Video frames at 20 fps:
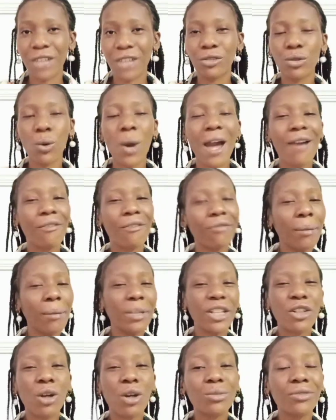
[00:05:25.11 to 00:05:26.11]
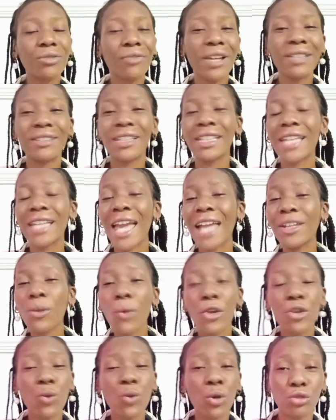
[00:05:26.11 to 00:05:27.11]
So family comes first in any
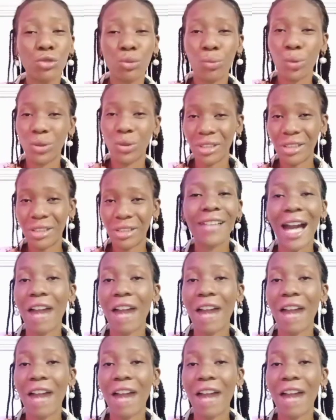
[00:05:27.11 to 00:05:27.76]
way you want to put it.